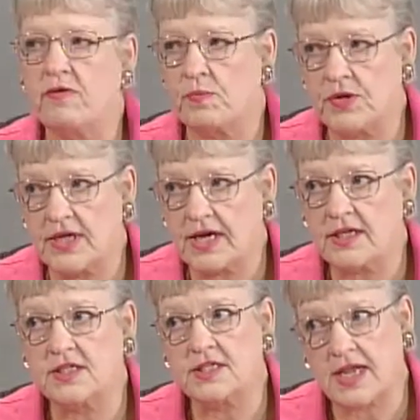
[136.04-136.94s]
a
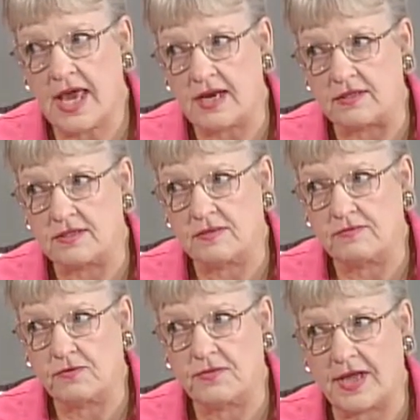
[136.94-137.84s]
protected status
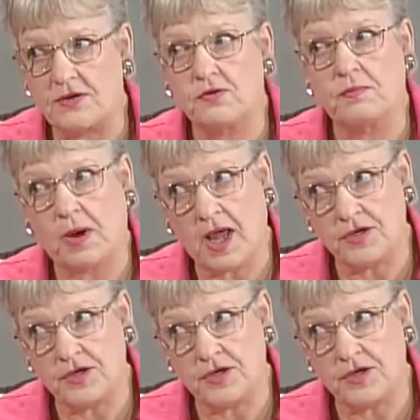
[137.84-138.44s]
for that to apply.